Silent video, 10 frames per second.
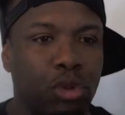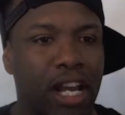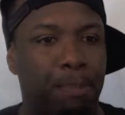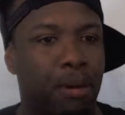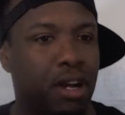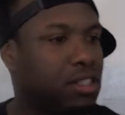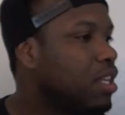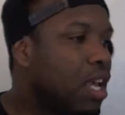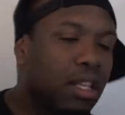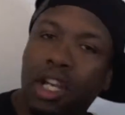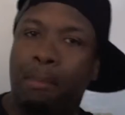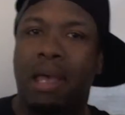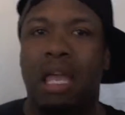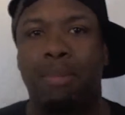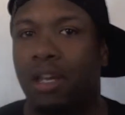trading punches. There
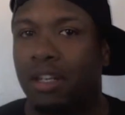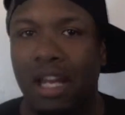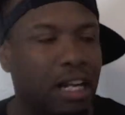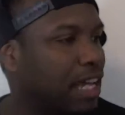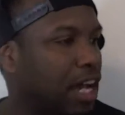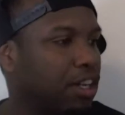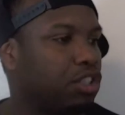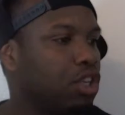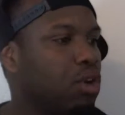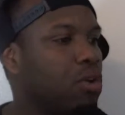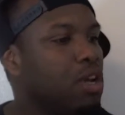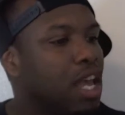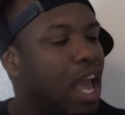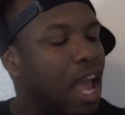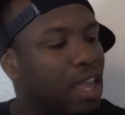may be a knockdown or two.
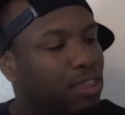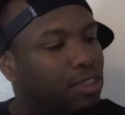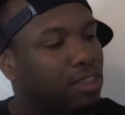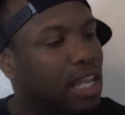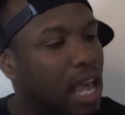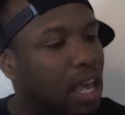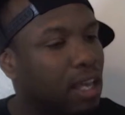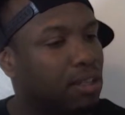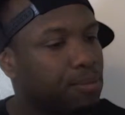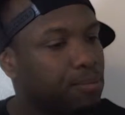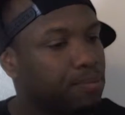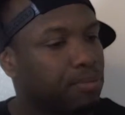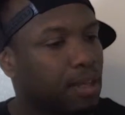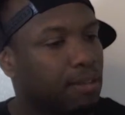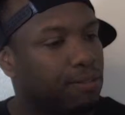And then
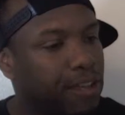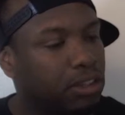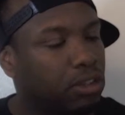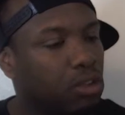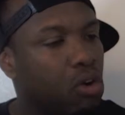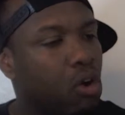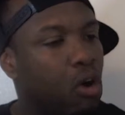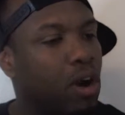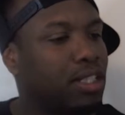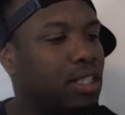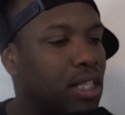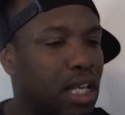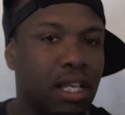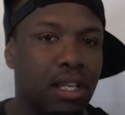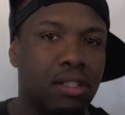Victor
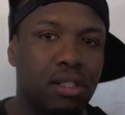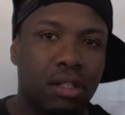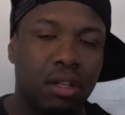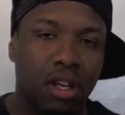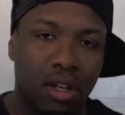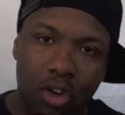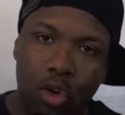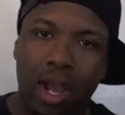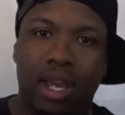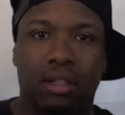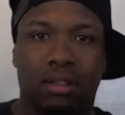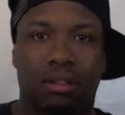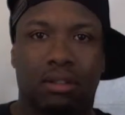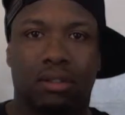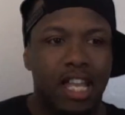Ortiz quit.
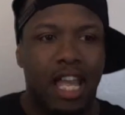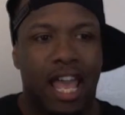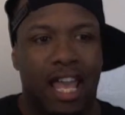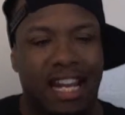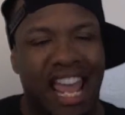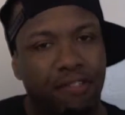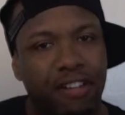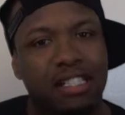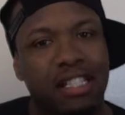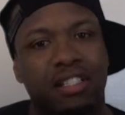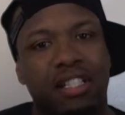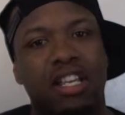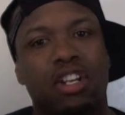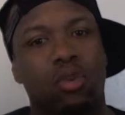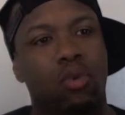And ever since
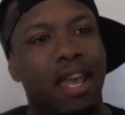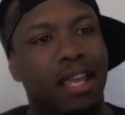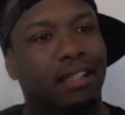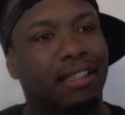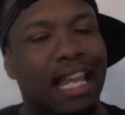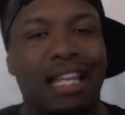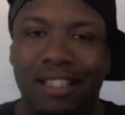he quit, that